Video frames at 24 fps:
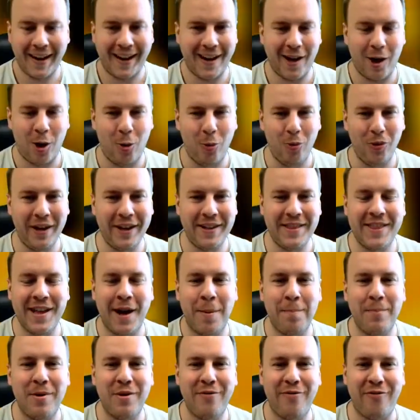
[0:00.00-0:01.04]
Hole
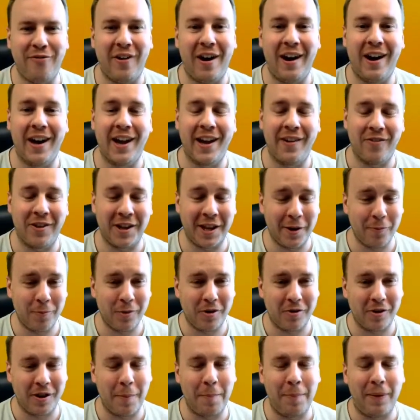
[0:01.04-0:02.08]
number five, and here we're
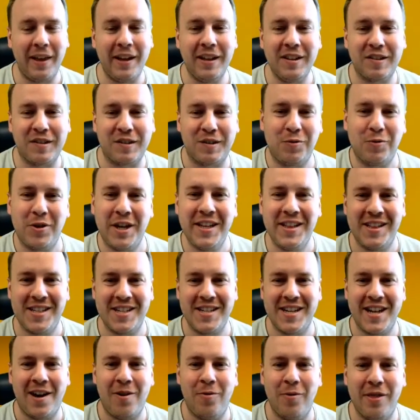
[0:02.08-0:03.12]
gonna play straight
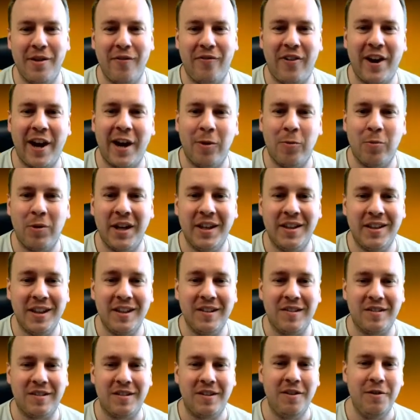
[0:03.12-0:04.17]
down the fairway.
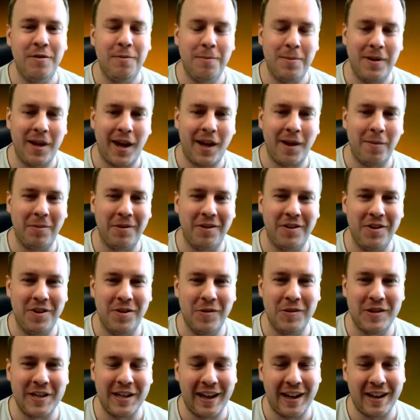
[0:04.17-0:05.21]
This to be able to
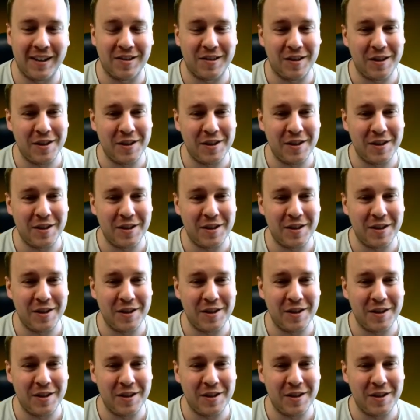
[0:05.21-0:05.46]
utilize